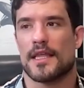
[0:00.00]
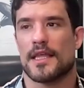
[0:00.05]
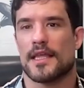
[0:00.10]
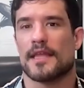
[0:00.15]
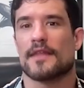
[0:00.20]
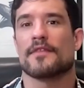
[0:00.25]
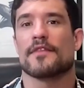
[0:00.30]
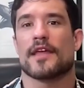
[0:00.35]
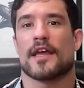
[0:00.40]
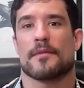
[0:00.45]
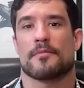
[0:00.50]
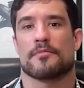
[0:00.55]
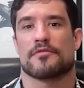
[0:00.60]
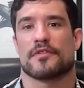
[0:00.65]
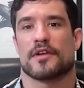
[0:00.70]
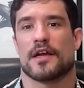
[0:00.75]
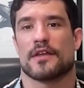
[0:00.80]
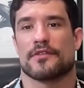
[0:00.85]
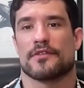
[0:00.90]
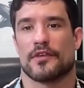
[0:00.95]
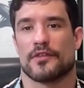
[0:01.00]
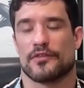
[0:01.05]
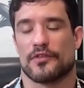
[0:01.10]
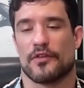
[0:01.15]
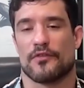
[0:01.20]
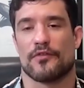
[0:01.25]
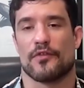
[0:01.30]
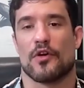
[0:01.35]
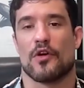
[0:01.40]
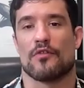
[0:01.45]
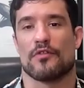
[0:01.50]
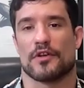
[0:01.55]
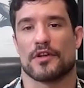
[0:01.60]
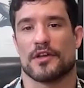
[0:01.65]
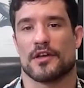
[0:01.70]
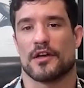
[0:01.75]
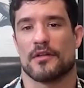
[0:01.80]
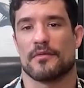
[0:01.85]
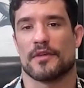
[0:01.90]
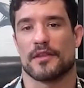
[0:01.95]
In that process of
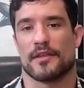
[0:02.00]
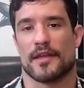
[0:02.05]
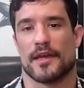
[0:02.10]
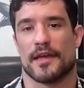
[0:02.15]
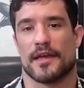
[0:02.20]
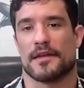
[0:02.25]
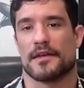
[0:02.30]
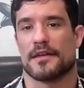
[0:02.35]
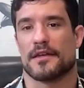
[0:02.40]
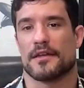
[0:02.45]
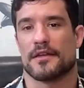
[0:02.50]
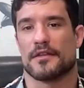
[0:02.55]
overcoming that,